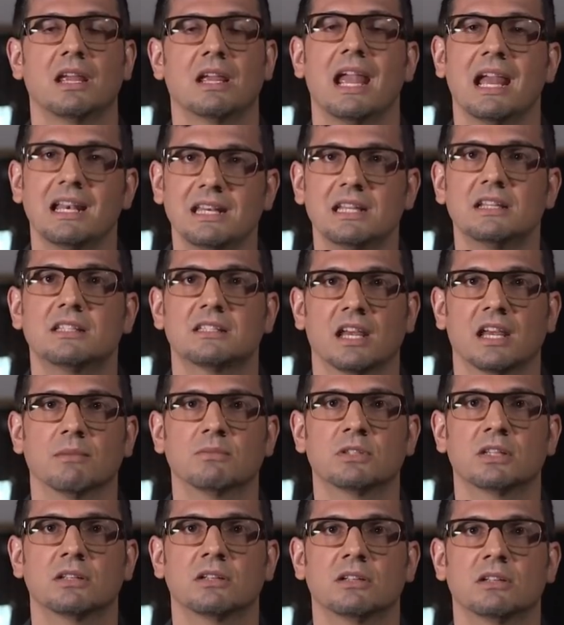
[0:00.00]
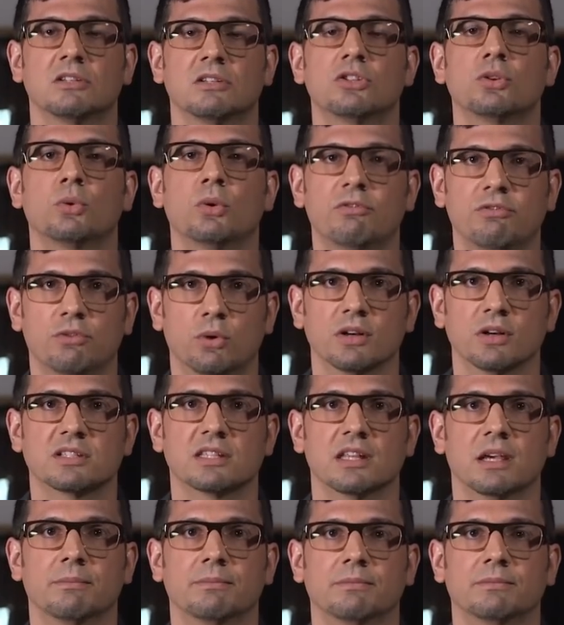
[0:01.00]
any attempt to enforce
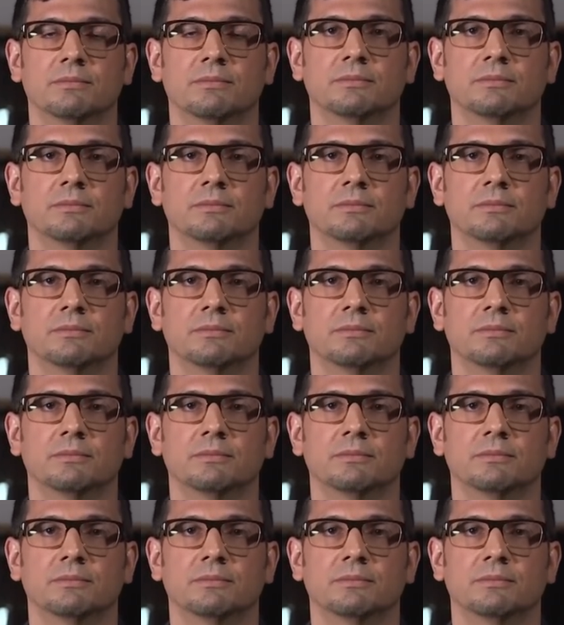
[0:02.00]
them.